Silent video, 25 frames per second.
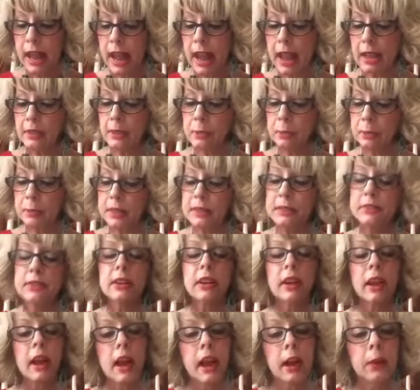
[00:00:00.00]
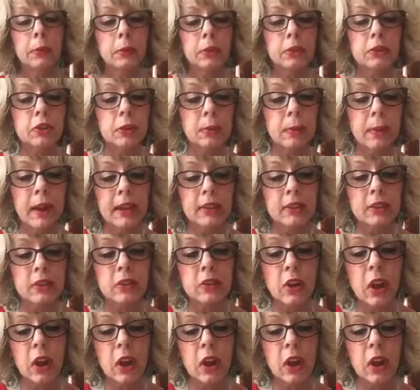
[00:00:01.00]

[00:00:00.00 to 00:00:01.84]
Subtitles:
And the peace of God, which surpasses